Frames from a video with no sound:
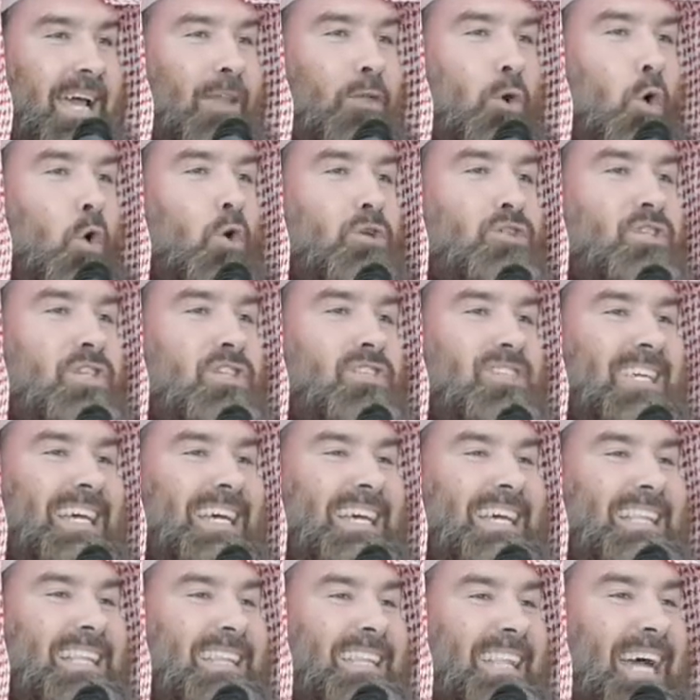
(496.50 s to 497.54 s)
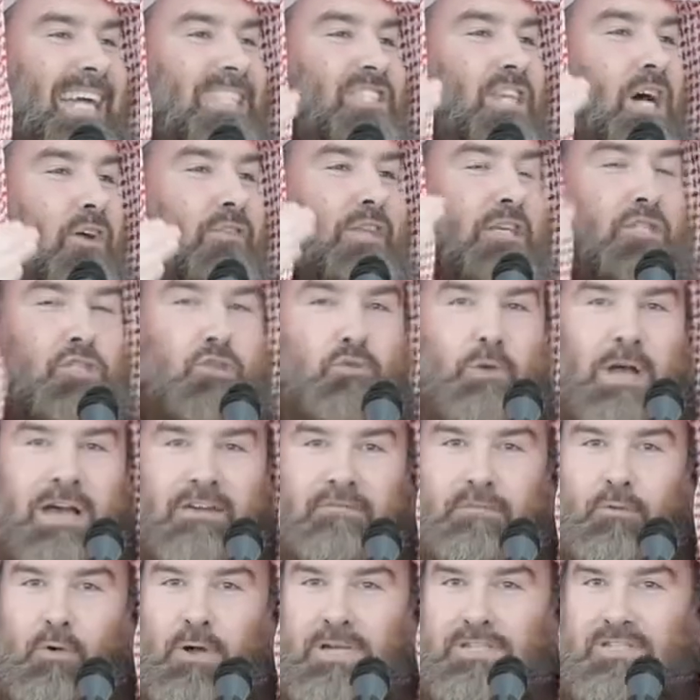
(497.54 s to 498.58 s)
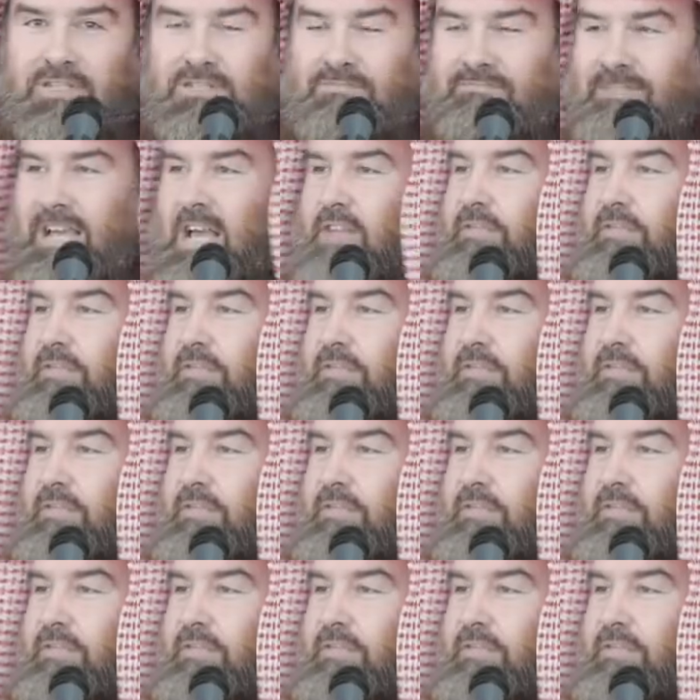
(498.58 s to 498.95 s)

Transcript: And the horses, that's how they strive for us.